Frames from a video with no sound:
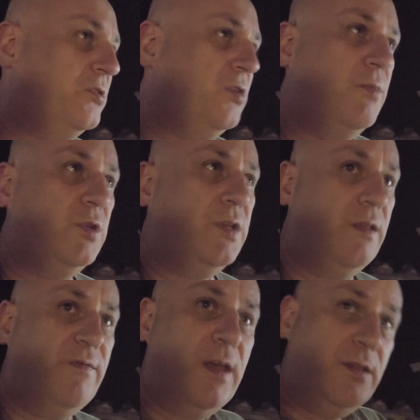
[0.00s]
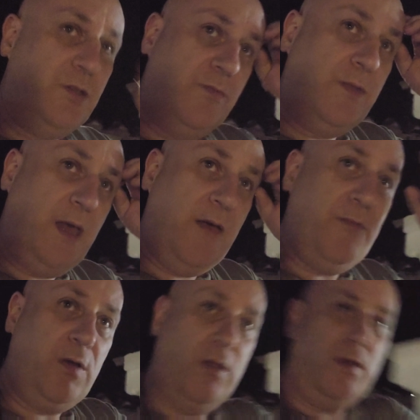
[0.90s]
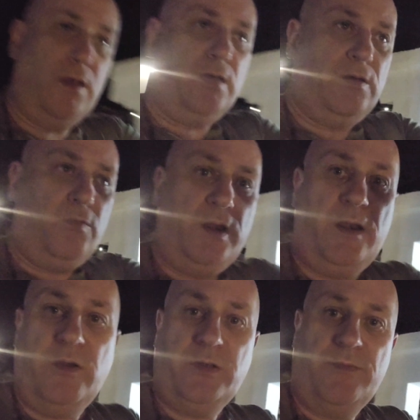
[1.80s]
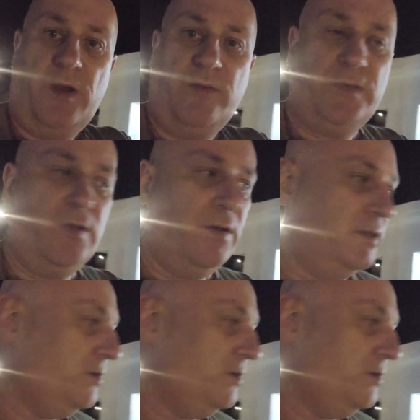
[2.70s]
us too much now. The fan's up there and we've got the windows on both sides,